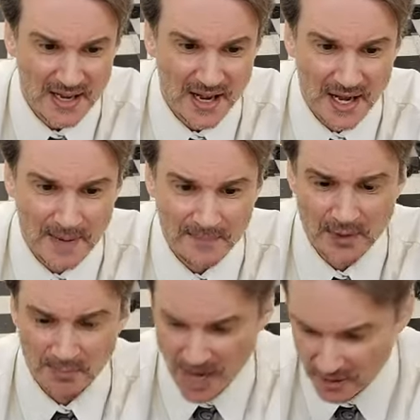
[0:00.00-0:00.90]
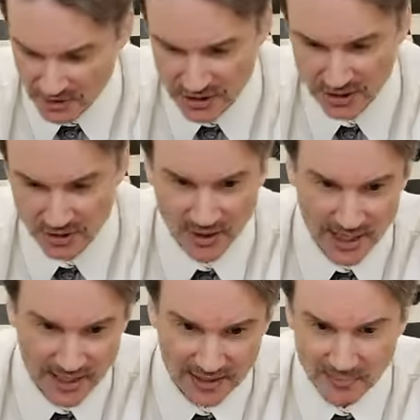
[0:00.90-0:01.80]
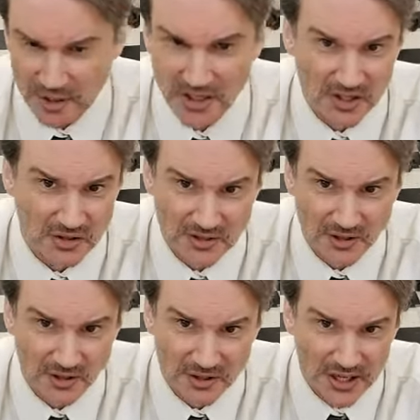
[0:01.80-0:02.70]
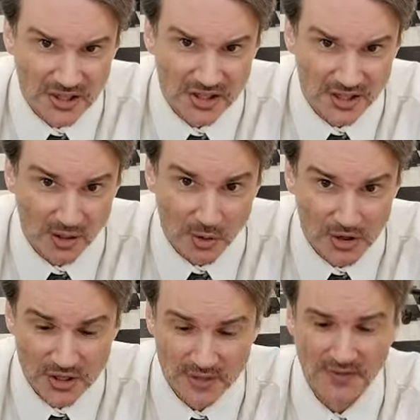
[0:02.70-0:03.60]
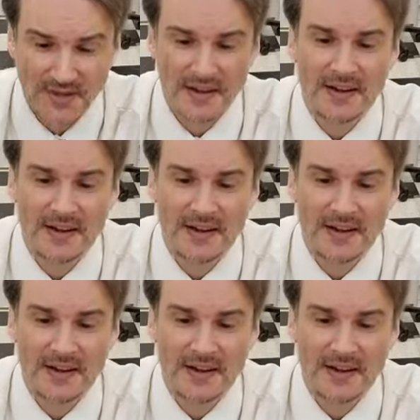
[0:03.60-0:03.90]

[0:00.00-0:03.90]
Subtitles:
The bottle and seal are likely British or Dutch in origin.